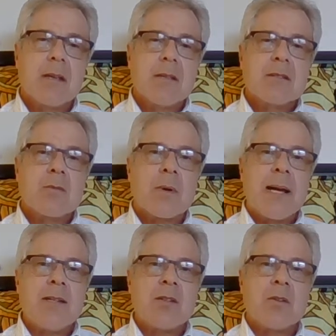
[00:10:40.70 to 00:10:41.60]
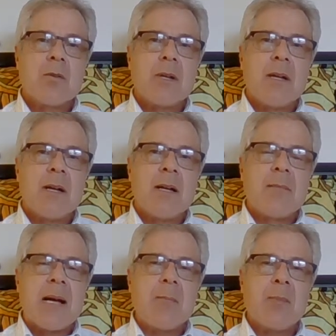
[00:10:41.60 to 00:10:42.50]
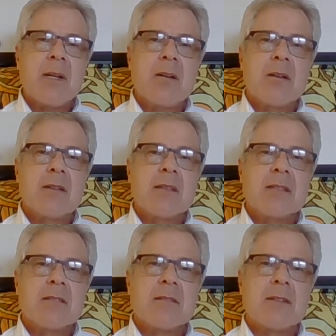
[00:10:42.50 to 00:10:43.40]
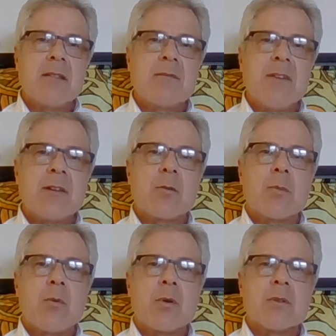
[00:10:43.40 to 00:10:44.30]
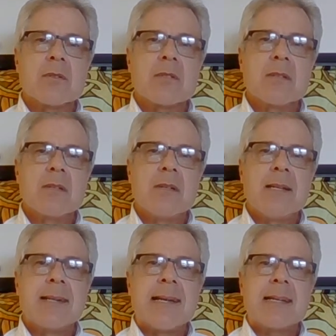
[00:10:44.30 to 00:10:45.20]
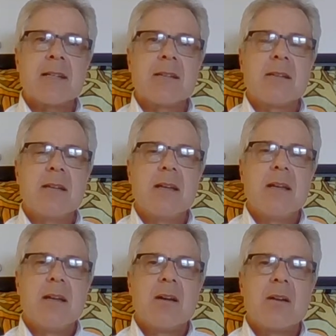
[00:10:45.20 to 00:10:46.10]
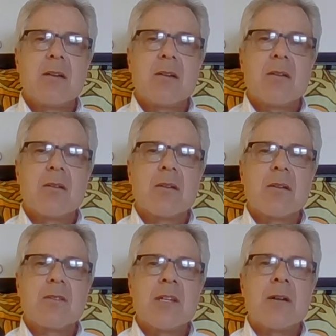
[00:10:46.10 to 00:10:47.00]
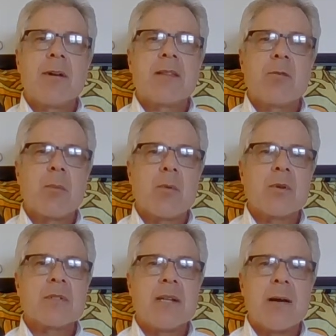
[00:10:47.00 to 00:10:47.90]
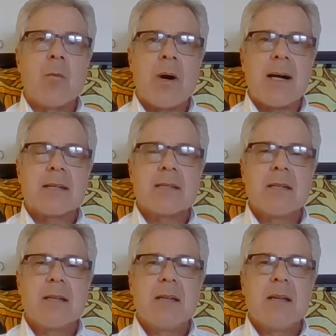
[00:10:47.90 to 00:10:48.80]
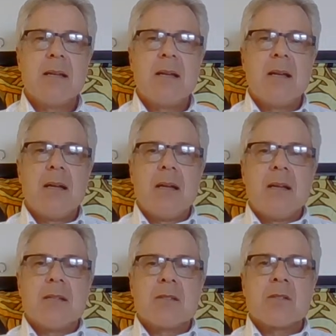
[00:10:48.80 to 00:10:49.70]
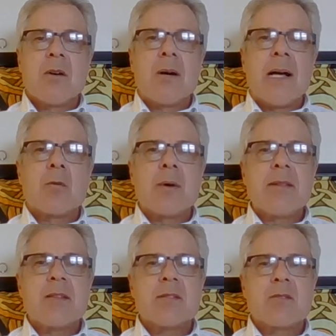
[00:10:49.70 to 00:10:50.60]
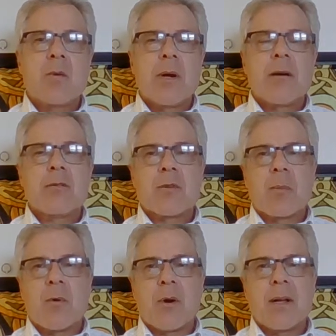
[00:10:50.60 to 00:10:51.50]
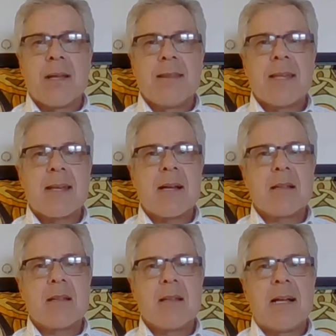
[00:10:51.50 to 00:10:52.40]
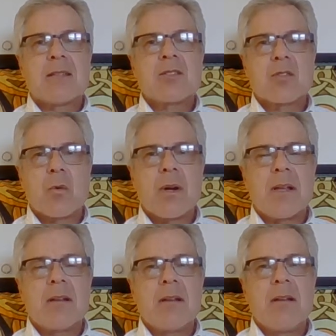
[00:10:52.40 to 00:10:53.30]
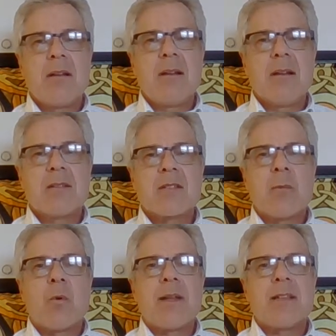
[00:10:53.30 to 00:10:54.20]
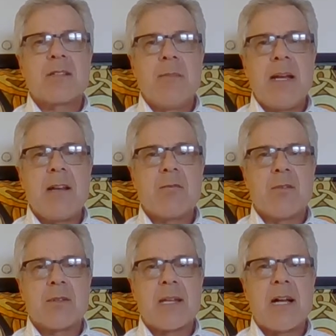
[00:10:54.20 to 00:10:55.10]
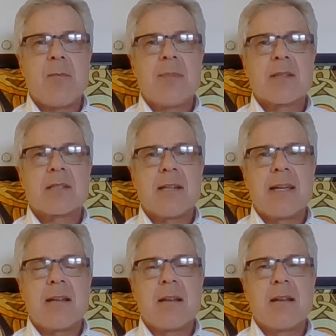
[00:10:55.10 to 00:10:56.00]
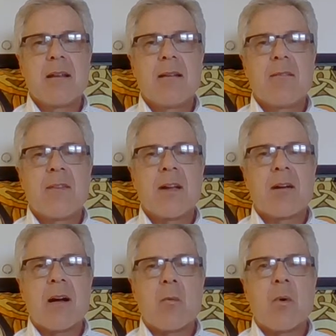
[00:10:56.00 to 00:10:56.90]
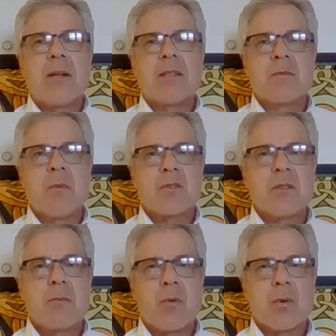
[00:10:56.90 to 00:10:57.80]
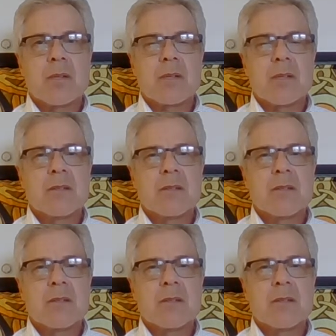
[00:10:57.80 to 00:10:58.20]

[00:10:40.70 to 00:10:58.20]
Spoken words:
So what I do, I'm pretty good at these vendor portals, and I can generate the reports that I want. So I'll run this queries report, and then I'll sort it some way that's meaningful to help the site figure out what is most important.